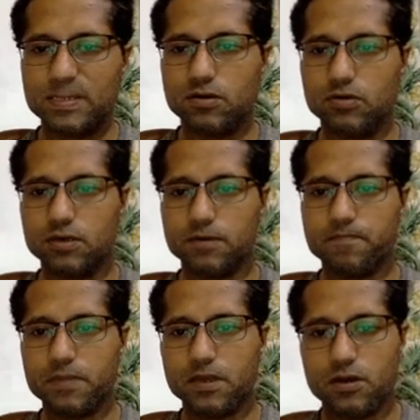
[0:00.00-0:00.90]
Okay,
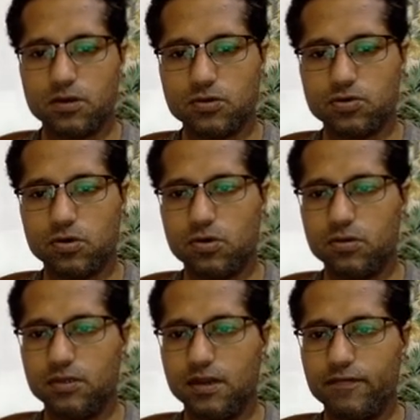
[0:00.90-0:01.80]

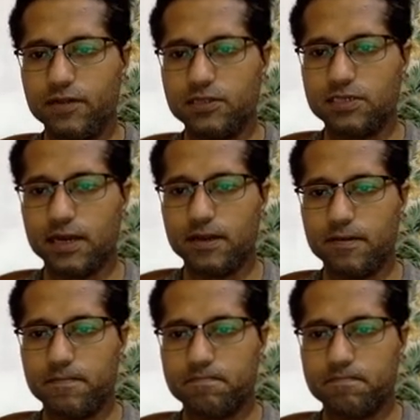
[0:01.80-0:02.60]
so the left hand side,